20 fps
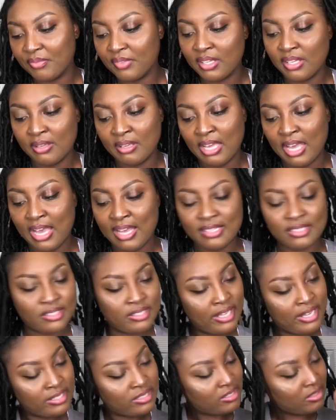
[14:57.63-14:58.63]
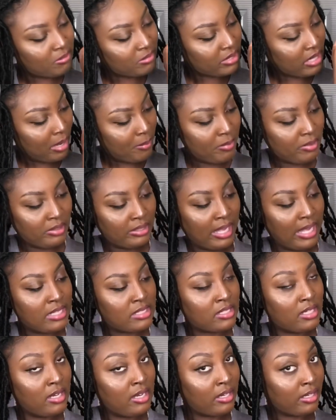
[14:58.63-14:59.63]
it has like some type of
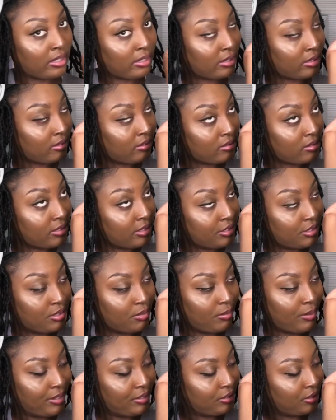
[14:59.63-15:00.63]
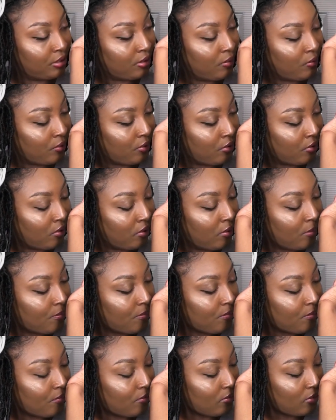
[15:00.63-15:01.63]
lactonic situation going on.
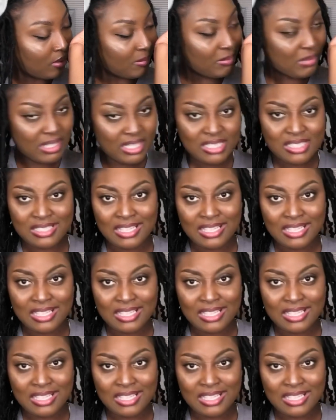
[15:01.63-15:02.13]
But it's